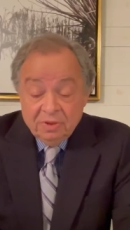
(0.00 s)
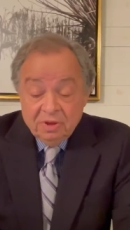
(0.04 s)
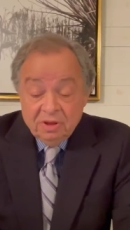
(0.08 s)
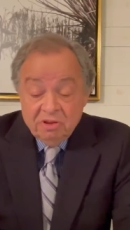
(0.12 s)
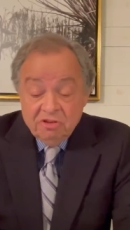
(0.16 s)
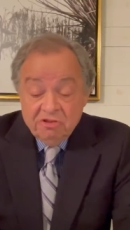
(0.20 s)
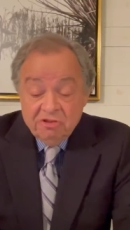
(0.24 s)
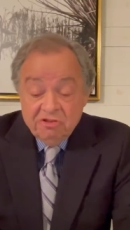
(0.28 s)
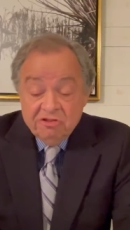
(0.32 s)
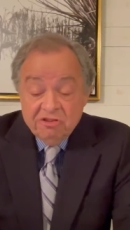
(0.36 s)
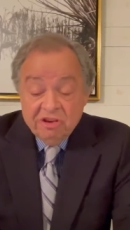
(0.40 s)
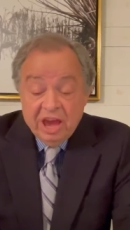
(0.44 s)

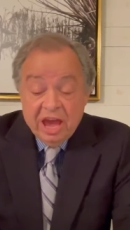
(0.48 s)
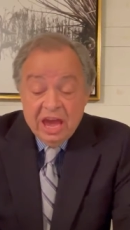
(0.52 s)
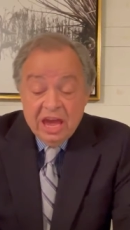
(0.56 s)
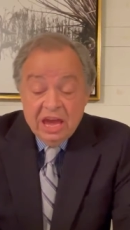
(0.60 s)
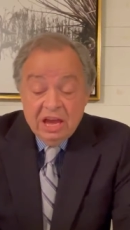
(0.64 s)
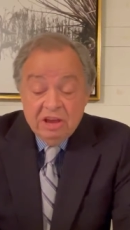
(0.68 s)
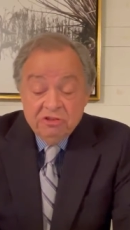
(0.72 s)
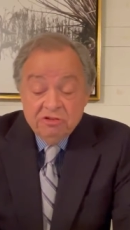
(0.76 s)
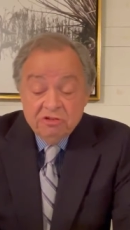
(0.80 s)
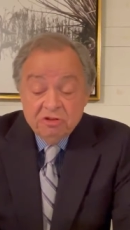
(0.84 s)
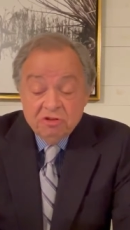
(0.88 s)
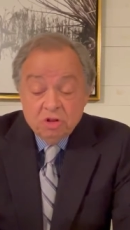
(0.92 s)

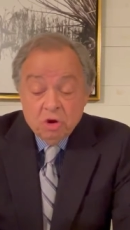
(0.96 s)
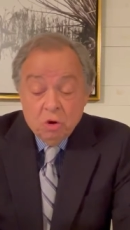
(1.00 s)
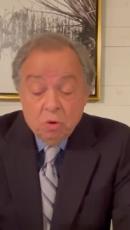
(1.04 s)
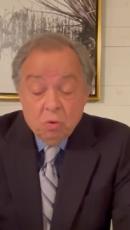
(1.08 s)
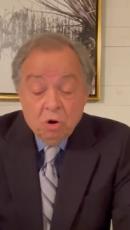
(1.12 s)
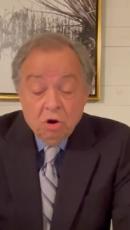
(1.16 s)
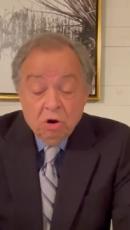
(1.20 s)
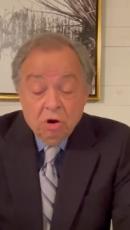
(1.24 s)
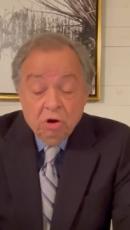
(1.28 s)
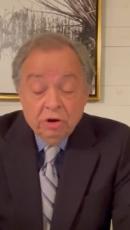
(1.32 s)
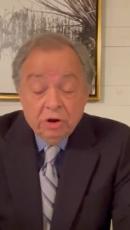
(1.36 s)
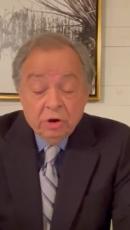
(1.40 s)
change the
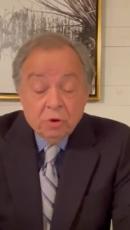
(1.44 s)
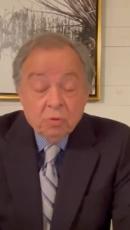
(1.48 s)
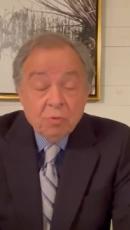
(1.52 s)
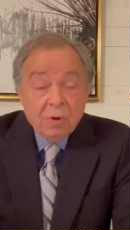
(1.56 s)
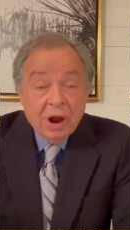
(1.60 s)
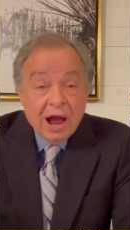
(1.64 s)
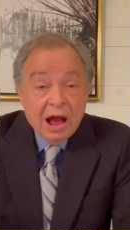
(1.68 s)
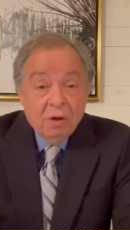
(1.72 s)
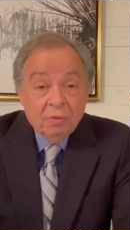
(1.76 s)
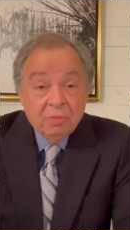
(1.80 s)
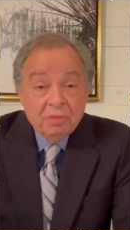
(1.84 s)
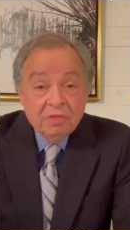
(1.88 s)
world
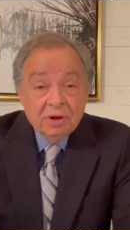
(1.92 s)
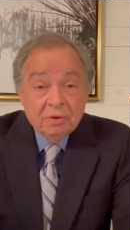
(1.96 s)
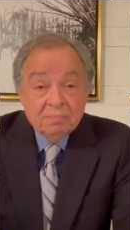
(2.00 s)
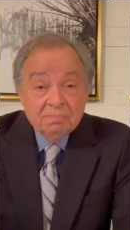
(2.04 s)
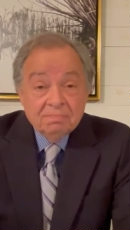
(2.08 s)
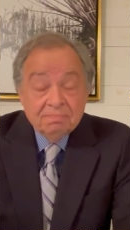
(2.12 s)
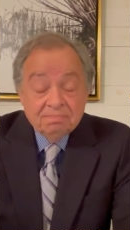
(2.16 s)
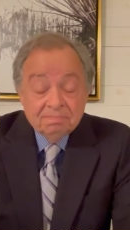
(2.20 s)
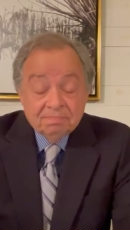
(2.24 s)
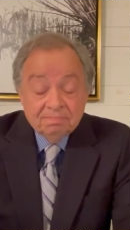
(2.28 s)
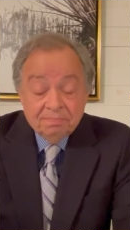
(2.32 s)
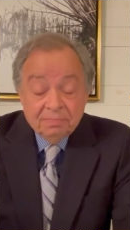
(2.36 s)
around
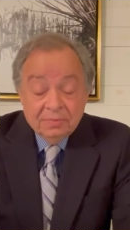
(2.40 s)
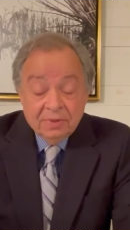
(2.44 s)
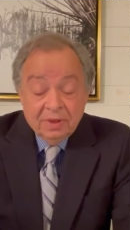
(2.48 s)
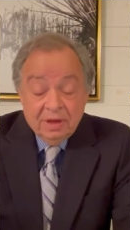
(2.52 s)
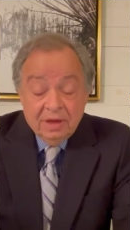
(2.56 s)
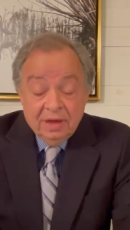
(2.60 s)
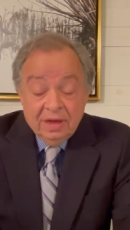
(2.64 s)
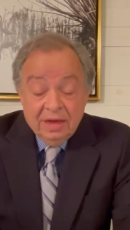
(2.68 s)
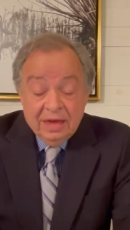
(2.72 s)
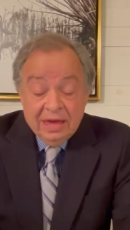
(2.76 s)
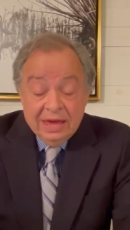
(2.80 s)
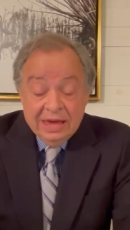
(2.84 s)
them
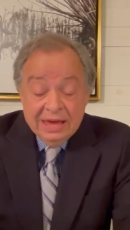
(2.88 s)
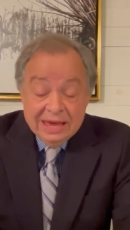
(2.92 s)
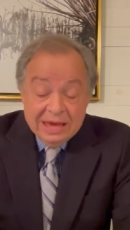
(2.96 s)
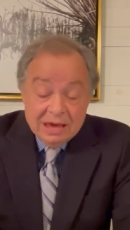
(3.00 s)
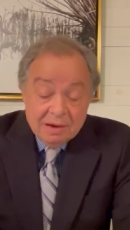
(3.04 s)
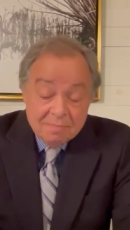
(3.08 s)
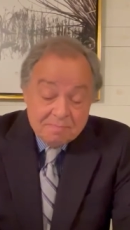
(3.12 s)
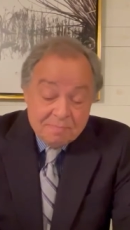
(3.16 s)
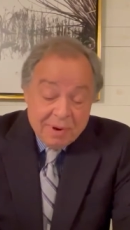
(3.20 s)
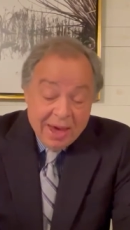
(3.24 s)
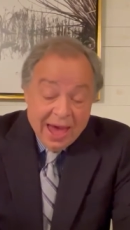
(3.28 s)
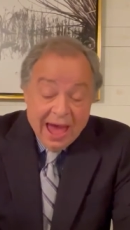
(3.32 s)

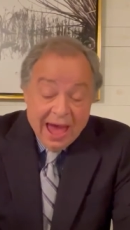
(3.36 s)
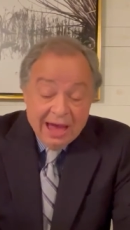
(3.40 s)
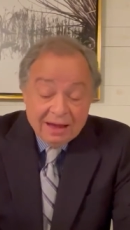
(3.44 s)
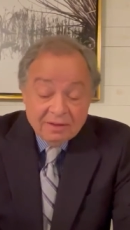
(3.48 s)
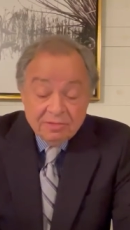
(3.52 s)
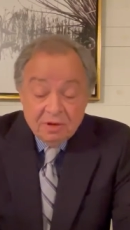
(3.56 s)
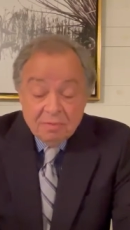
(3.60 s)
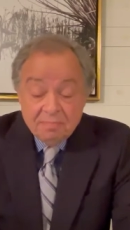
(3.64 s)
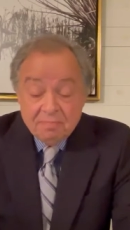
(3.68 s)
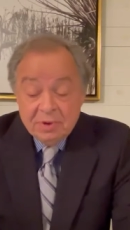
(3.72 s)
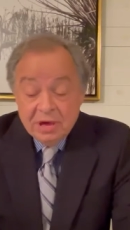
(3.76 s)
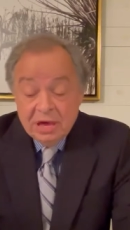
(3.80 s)
impact
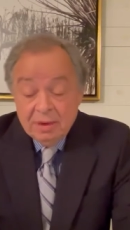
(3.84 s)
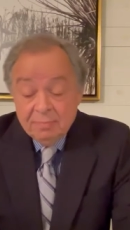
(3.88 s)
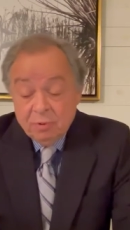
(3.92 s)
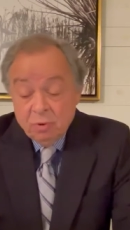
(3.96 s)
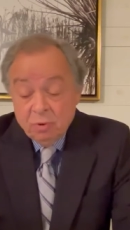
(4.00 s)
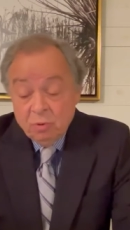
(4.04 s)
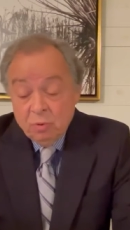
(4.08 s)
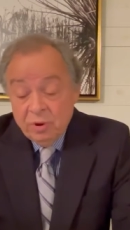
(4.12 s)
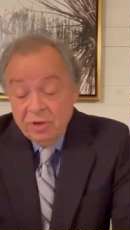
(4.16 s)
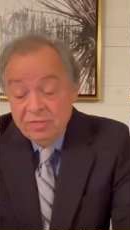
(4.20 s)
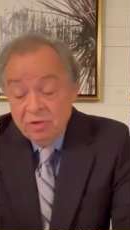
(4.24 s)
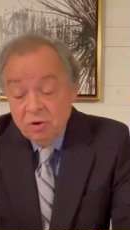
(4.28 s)
the people
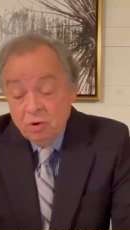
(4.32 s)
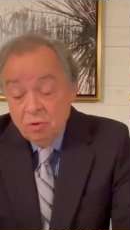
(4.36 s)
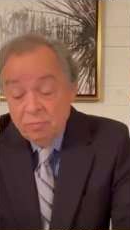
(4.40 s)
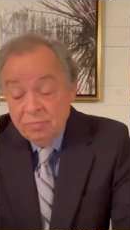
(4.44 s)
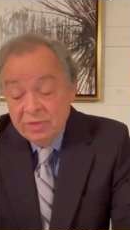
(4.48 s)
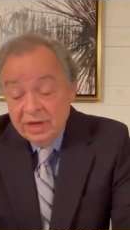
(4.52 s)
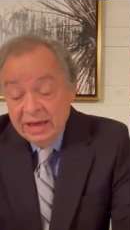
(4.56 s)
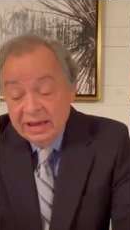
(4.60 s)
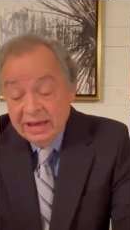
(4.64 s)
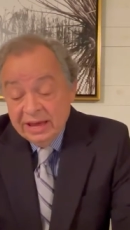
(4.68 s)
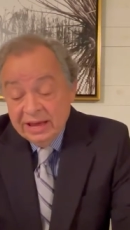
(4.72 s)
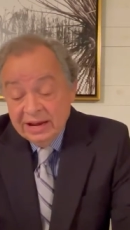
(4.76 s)
with whom
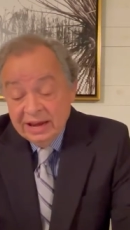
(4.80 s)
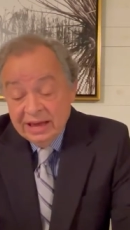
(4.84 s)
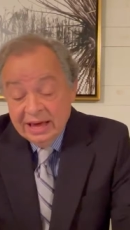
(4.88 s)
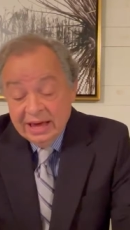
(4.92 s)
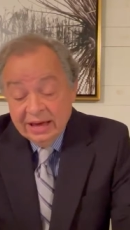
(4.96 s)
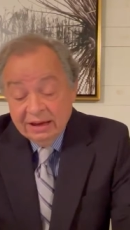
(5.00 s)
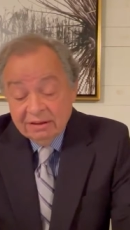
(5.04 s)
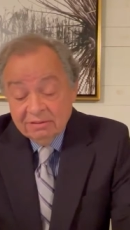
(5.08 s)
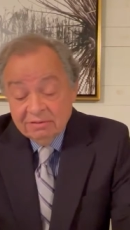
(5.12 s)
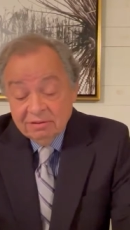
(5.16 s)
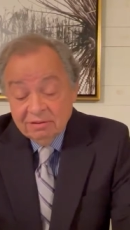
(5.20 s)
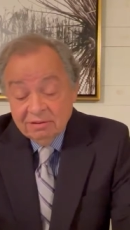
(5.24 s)
they
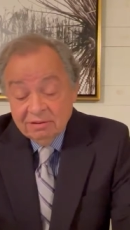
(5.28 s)
connect,